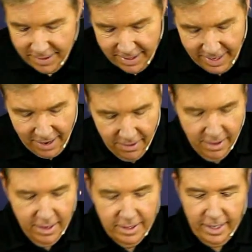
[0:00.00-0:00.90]
Now,
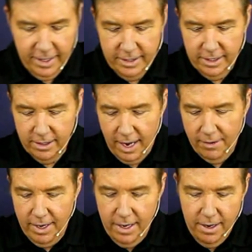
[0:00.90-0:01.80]
take this little guy
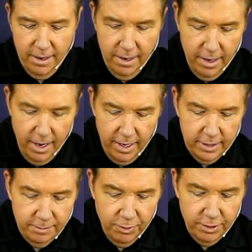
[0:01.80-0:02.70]
right here and
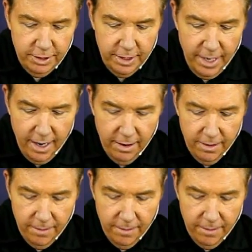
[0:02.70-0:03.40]
just push it down.